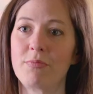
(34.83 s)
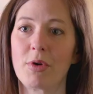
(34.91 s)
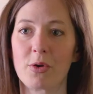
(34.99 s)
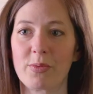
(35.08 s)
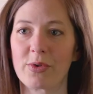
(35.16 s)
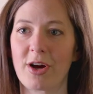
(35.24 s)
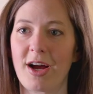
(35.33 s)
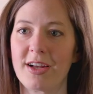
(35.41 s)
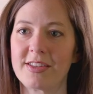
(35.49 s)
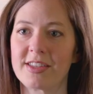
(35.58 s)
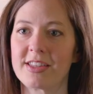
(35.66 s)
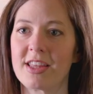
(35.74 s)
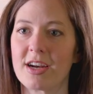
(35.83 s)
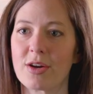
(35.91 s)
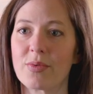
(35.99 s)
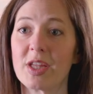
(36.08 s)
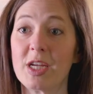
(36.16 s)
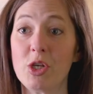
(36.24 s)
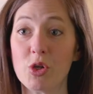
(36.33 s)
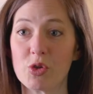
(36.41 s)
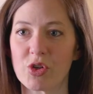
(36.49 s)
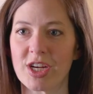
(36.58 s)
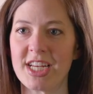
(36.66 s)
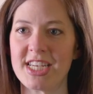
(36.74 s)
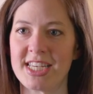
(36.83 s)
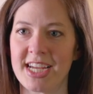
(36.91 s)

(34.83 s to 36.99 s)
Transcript: and bone broths that are really nutrient